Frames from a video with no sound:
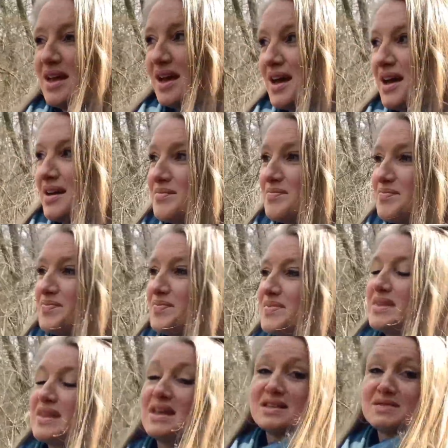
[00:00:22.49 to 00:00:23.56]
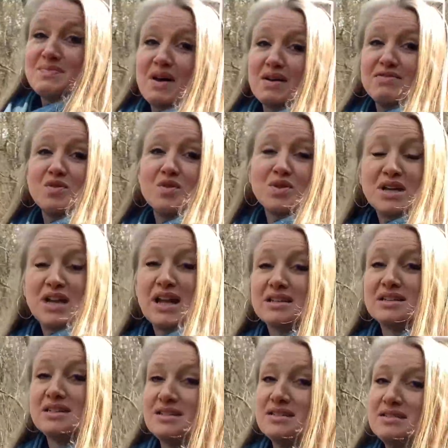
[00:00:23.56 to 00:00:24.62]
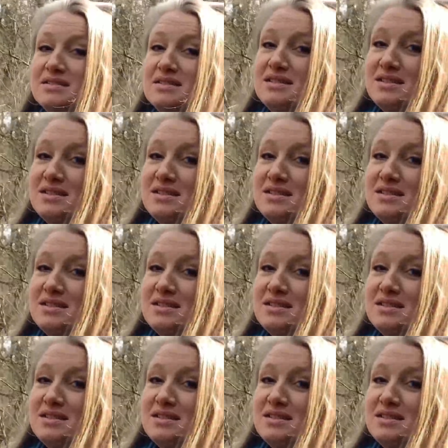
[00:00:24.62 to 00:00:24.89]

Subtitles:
It's my fourth collection